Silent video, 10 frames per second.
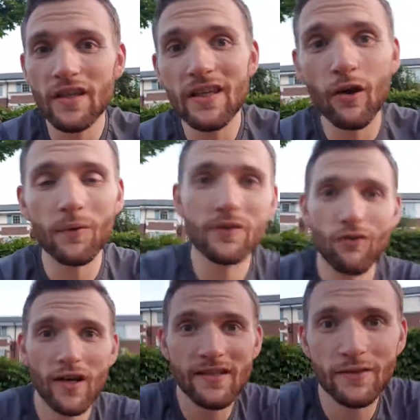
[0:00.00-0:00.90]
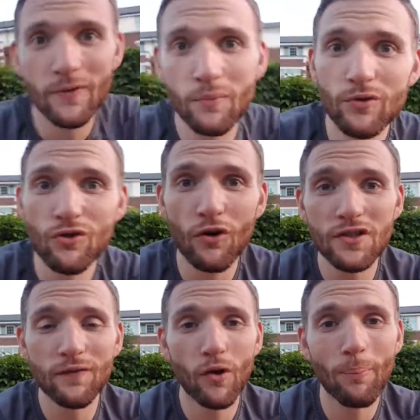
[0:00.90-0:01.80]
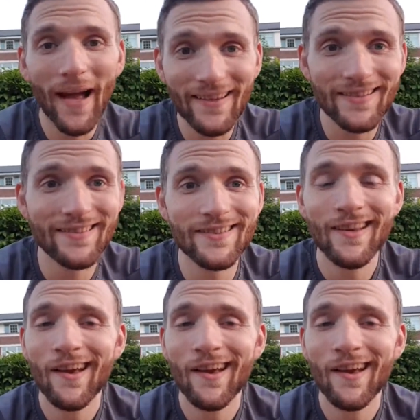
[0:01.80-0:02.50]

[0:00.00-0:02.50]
ego is created, when the majority of your patterns